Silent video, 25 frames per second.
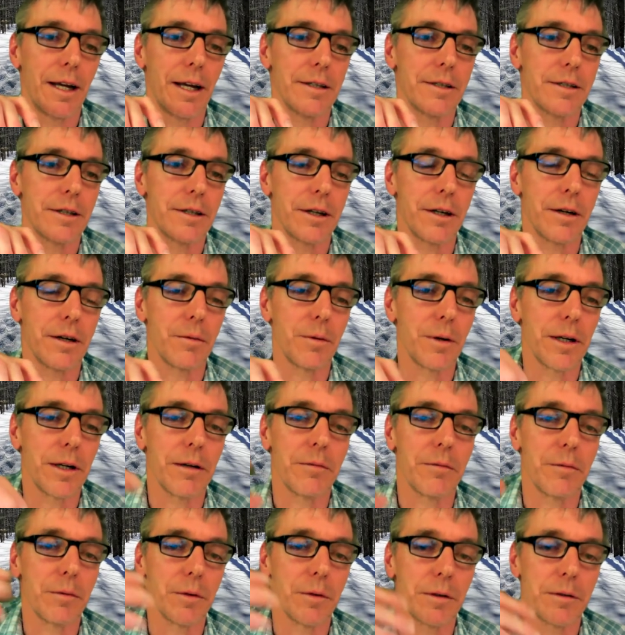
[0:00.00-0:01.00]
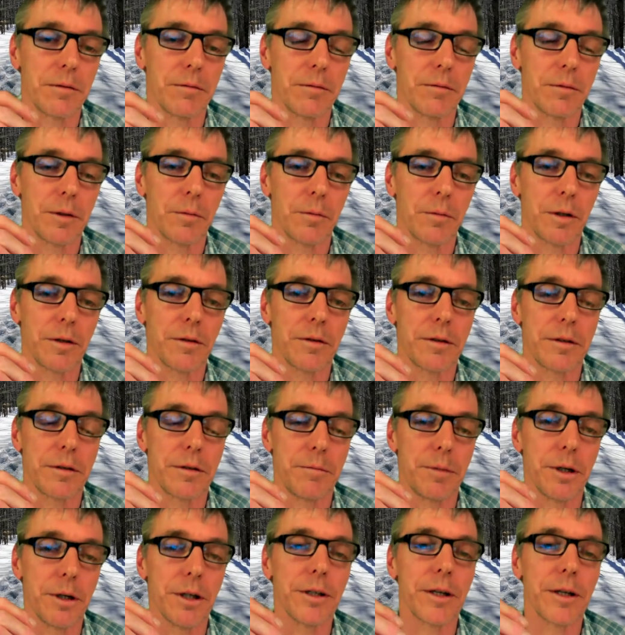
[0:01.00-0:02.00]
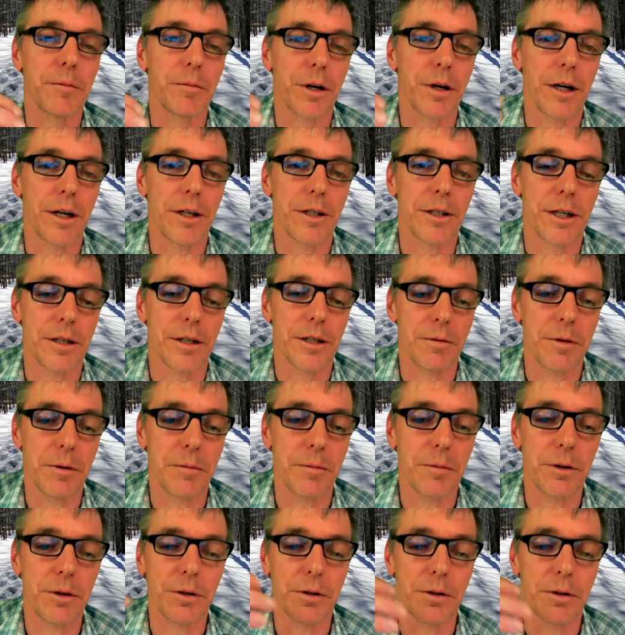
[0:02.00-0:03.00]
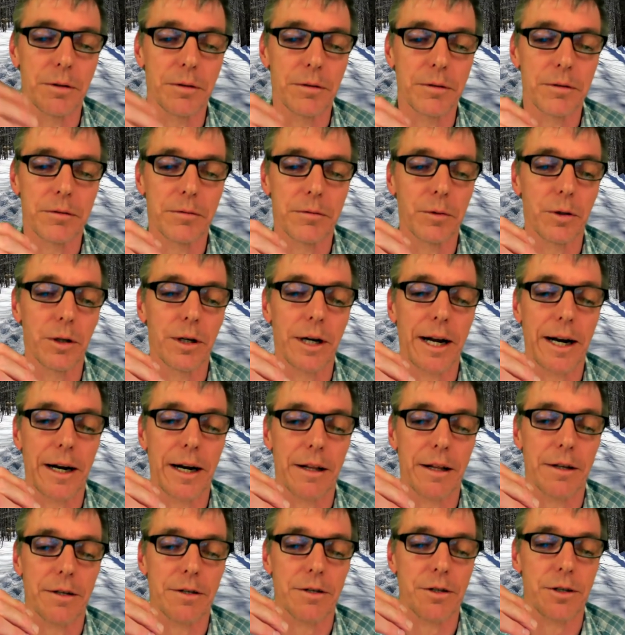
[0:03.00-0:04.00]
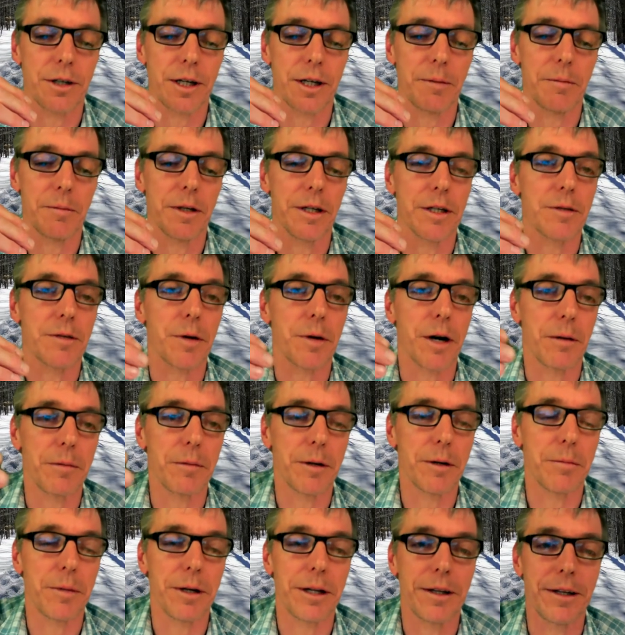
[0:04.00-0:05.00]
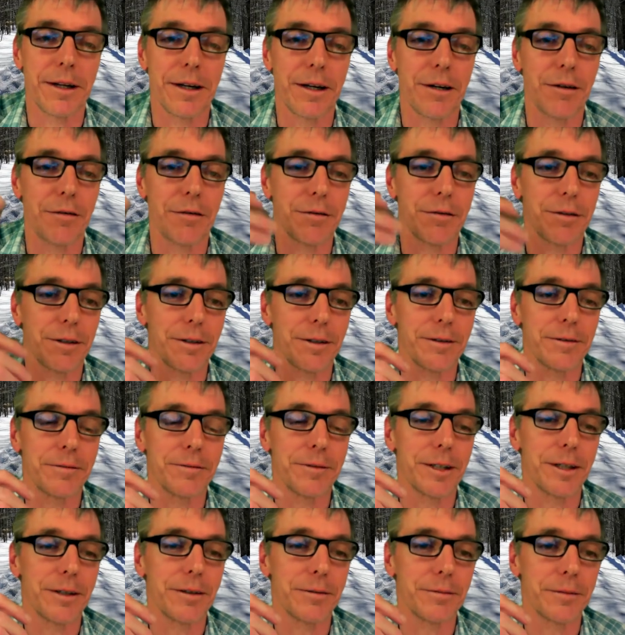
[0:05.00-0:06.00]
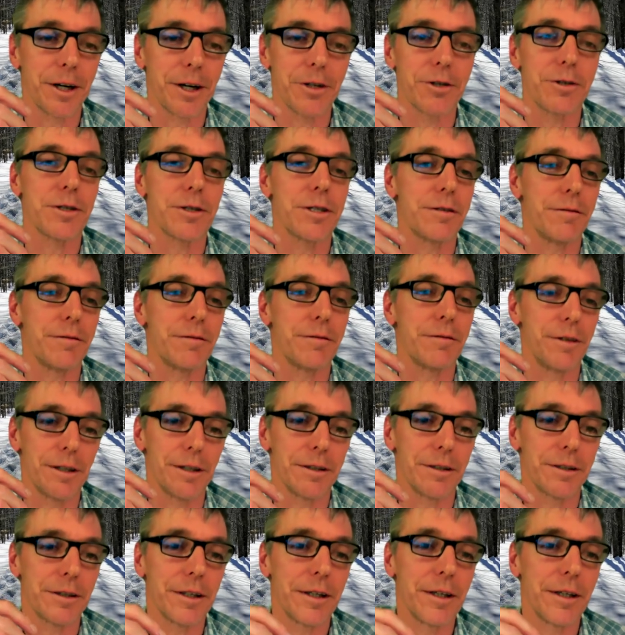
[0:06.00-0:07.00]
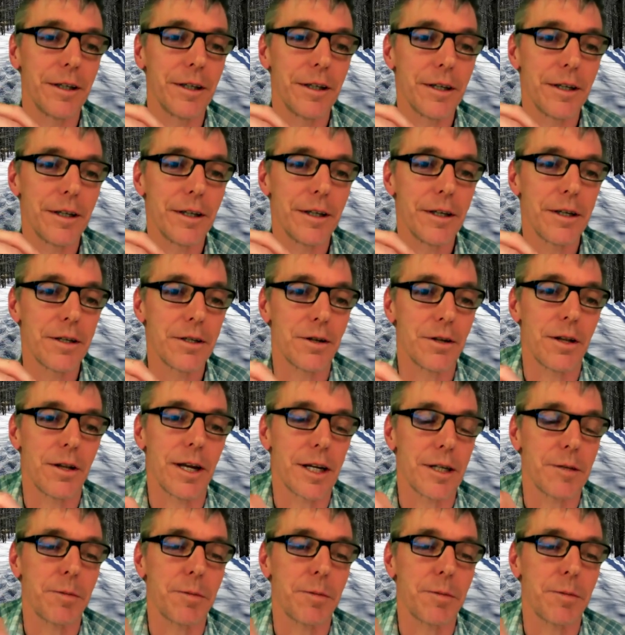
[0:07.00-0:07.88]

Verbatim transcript: And so, you know, we when when we're building projects, we pull wood out of the stream that's probably been there for you know hundreds of years. Mm. So